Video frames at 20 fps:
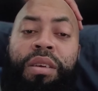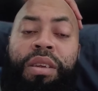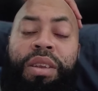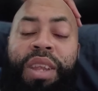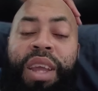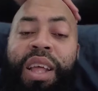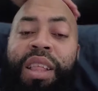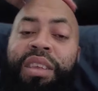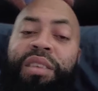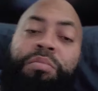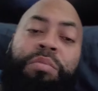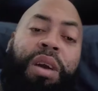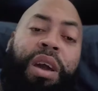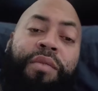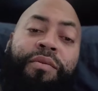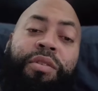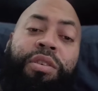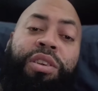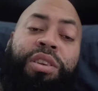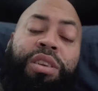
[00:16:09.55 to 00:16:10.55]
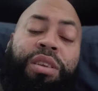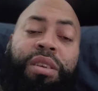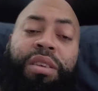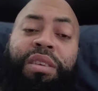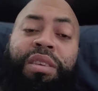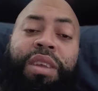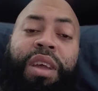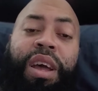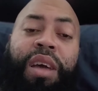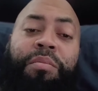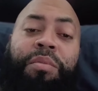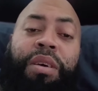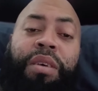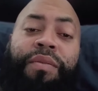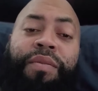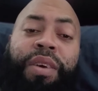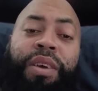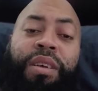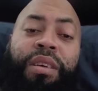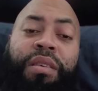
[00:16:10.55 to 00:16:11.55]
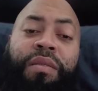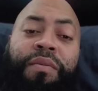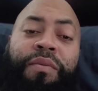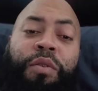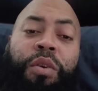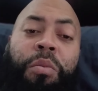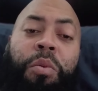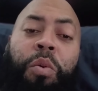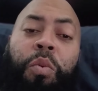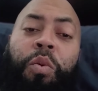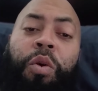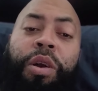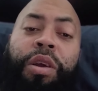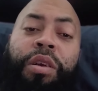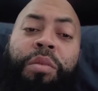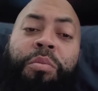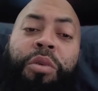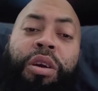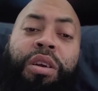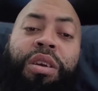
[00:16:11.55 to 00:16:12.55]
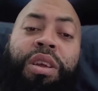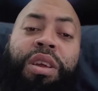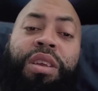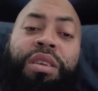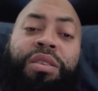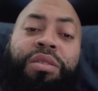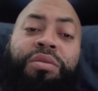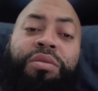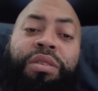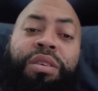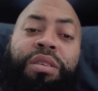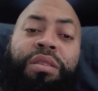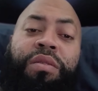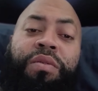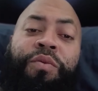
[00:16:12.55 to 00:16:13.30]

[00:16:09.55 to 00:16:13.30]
Dallas Mavericks just signed motherfucking former Warrior Marquese Chriss,